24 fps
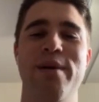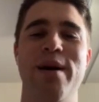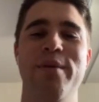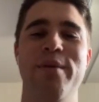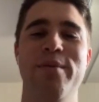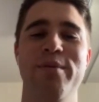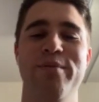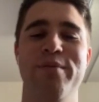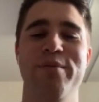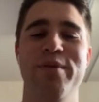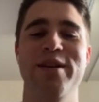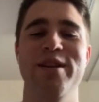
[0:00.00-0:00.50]
I
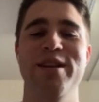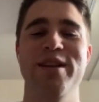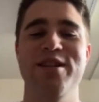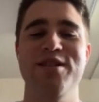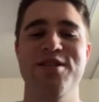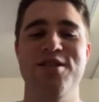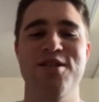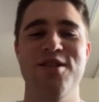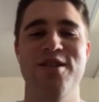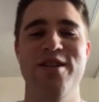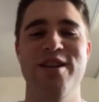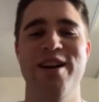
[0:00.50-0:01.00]
think it's
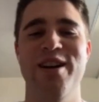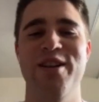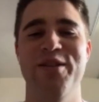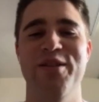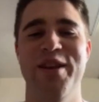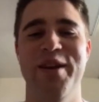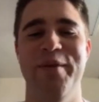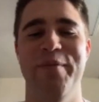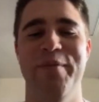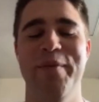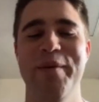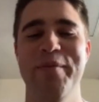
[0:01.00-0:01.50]
probably pretty
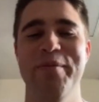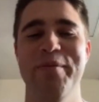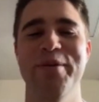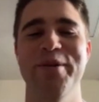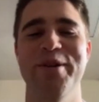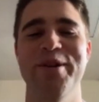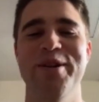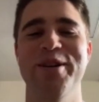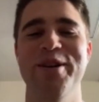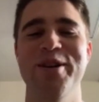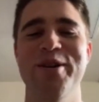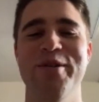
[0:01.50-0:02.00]
necessary. I don't
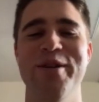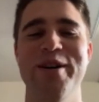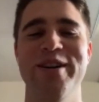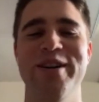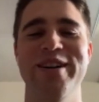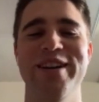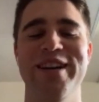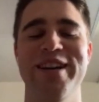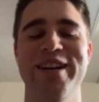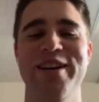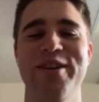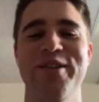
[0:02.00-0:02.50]
think people are
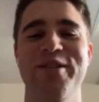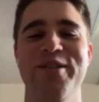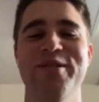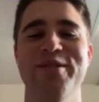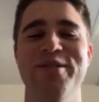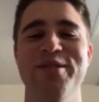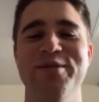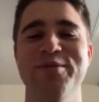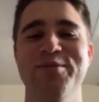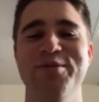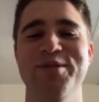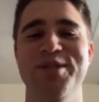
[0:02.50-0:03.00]
going to go out
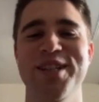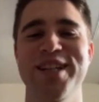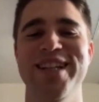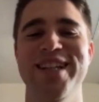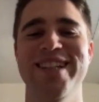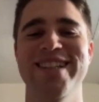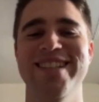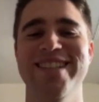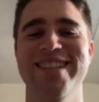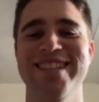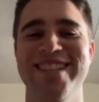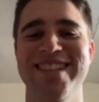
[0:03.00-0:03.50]
and kill
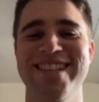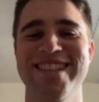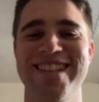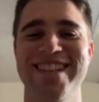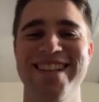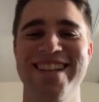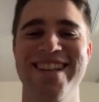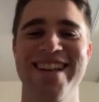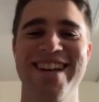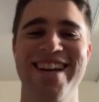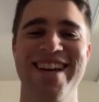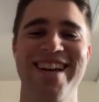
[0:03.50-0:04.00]
their own
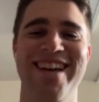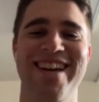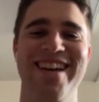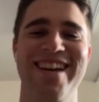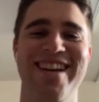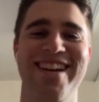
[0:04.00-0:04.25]
chickens.